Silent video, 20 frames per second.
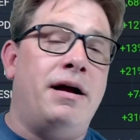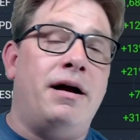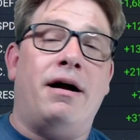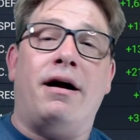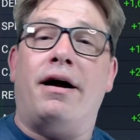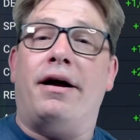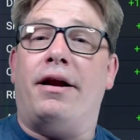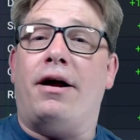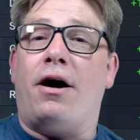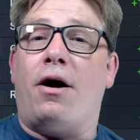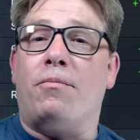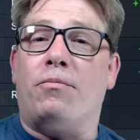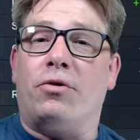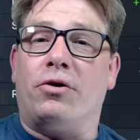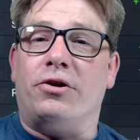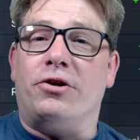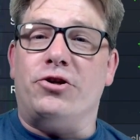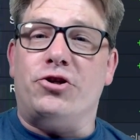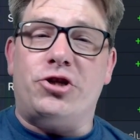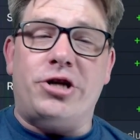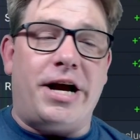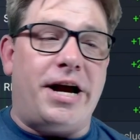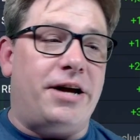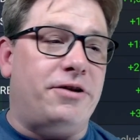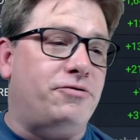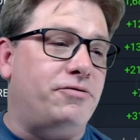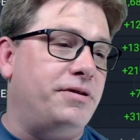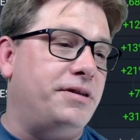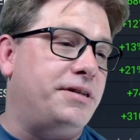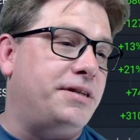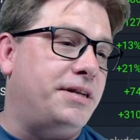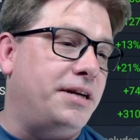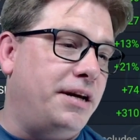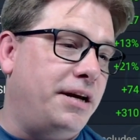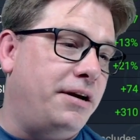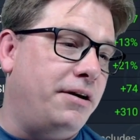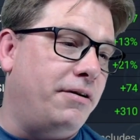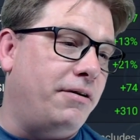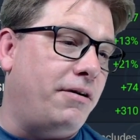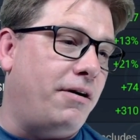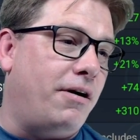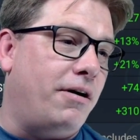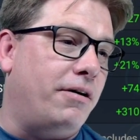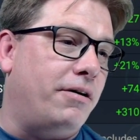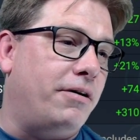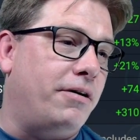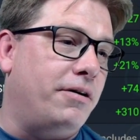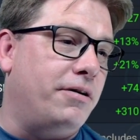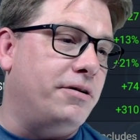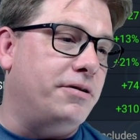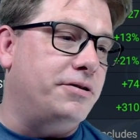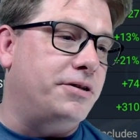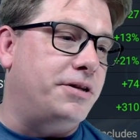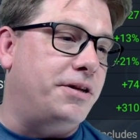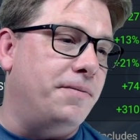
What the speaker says: All right, Umbral Enchantress, here are hers.